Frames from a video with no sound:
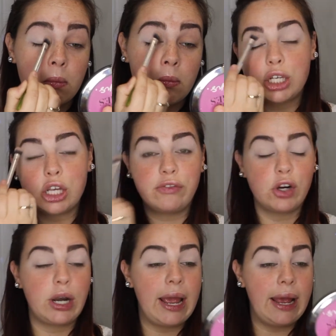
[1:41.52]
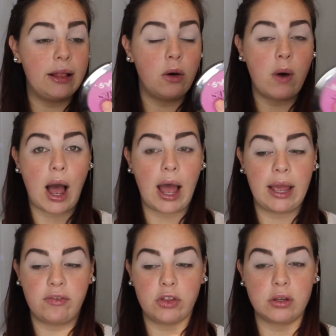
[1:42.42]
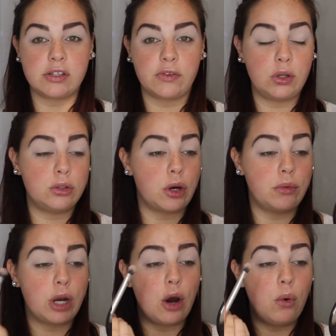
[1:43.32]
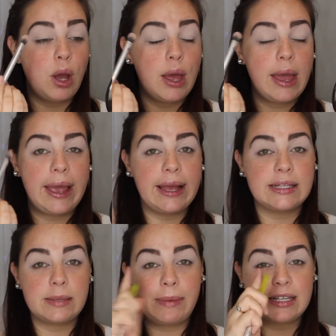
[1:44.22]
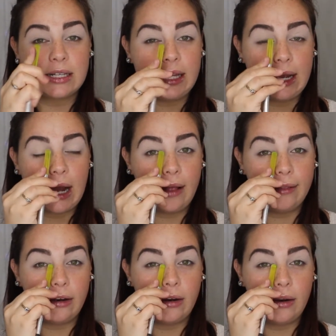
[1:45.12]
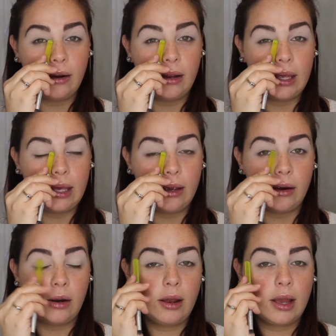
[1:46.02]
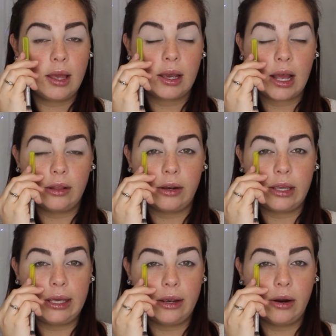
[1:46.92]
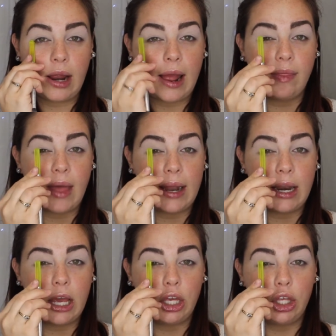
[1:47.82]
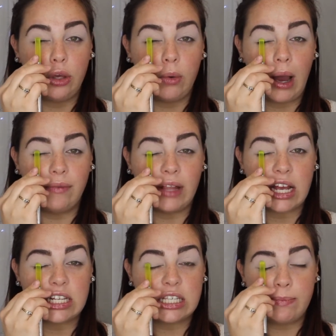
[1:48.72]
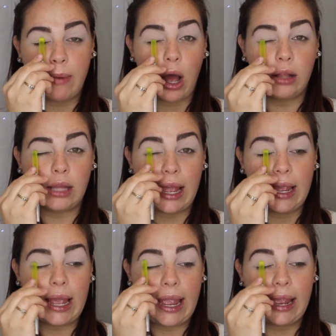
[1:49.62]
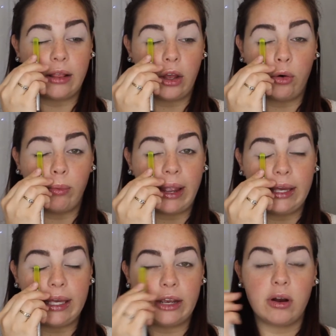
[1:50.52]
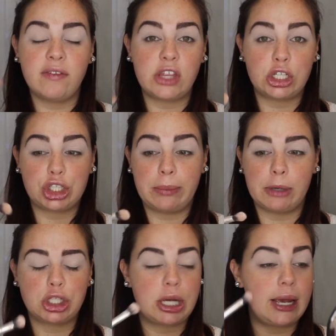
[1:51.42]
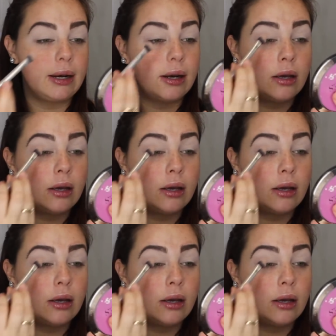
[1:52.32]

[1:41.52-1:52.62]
So for an halo eye, for those of you who don't know, it's basically color here, and then you have like a spotlight halo right here of the shimmer shade.